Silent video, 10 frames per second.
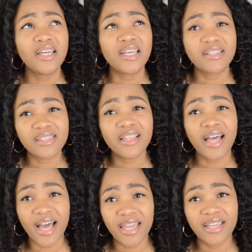it's a
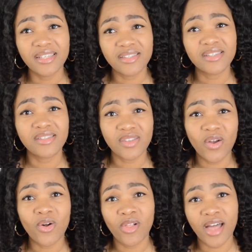lot it's it's a
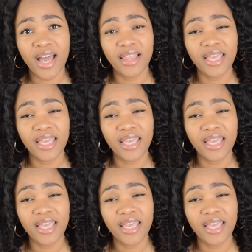whole lot